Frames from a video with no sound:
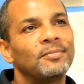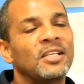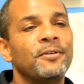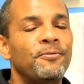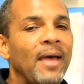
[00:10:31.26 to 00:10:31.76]

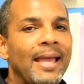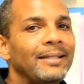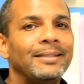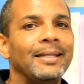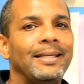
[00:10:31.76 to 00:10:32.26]

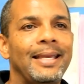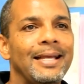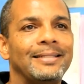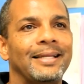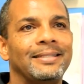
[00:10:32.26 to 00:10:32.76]
conveyed to the
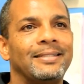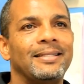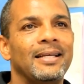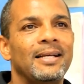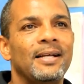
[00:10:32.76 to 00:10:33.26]
kids as
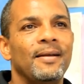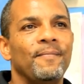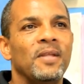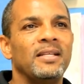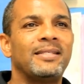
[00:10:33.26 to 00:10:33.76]

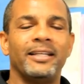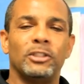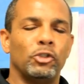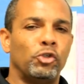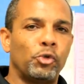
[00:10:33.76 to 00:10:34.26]
it's such
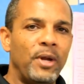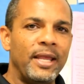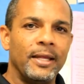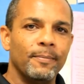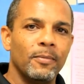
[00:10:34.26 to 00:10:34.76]
a
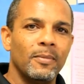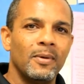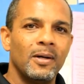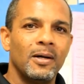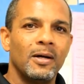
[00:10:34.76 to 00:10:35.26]
dream.
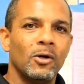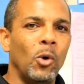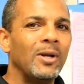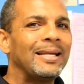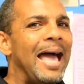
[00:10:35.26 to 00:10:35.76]

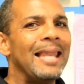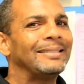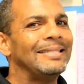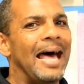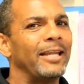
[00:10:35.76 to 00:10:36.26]
Going to college
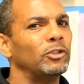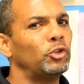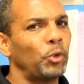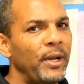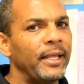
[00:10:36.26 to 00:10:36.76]
is not a
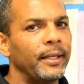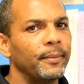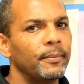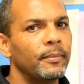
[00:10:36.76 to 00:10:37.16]
dream.